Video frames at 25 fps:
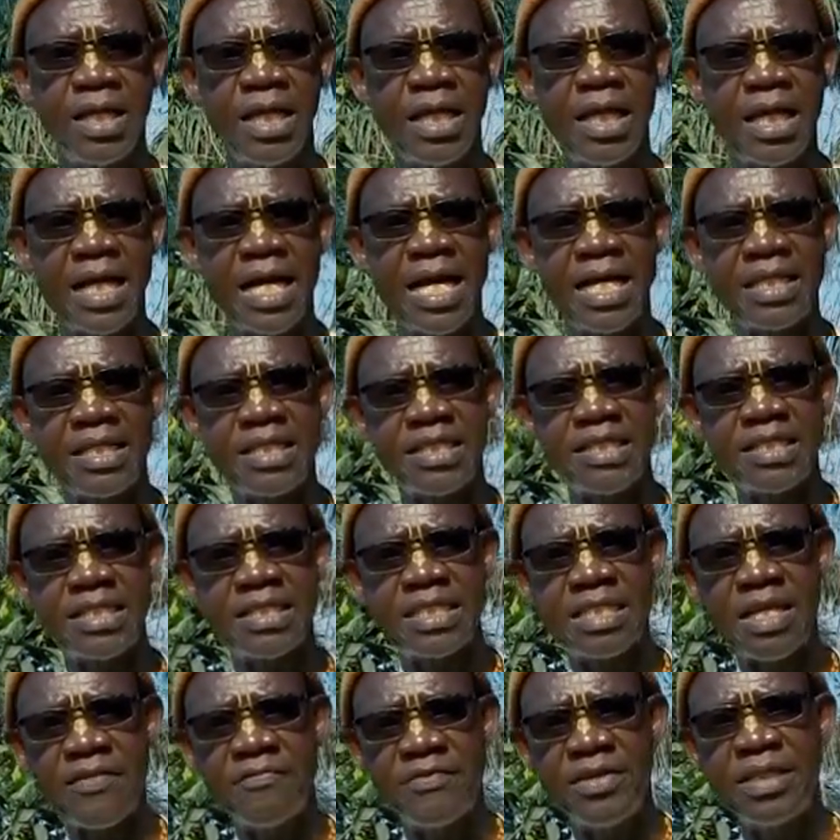he had his
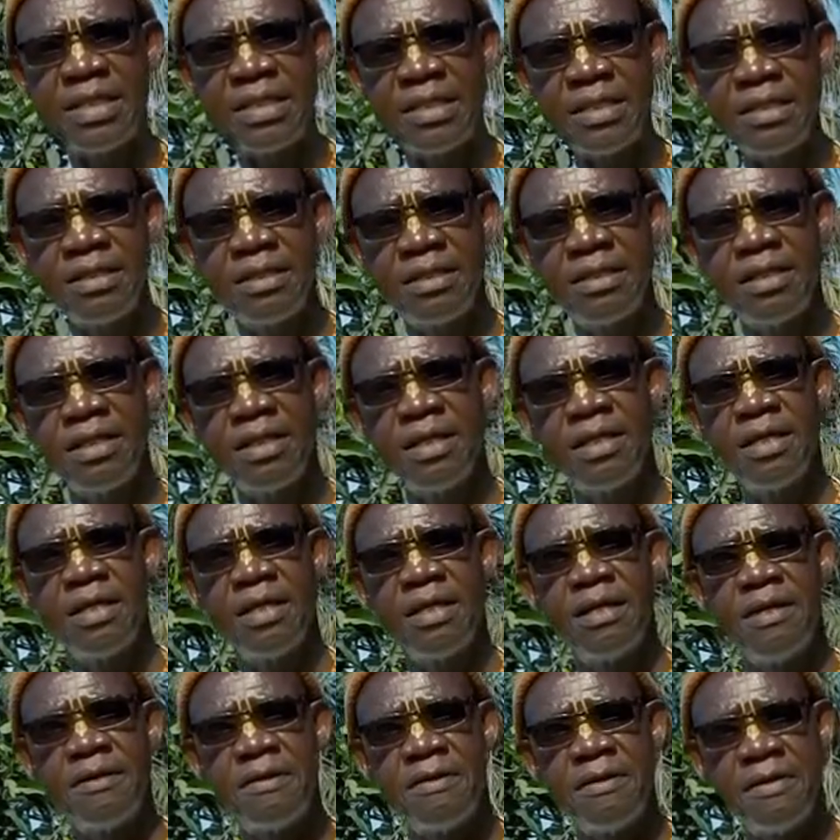seven
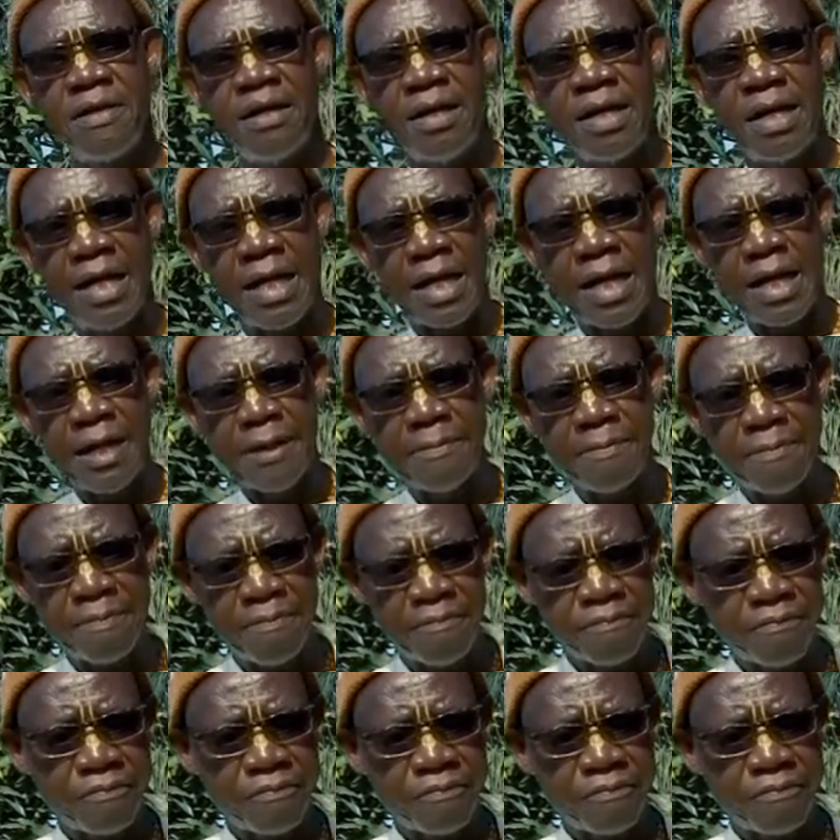um,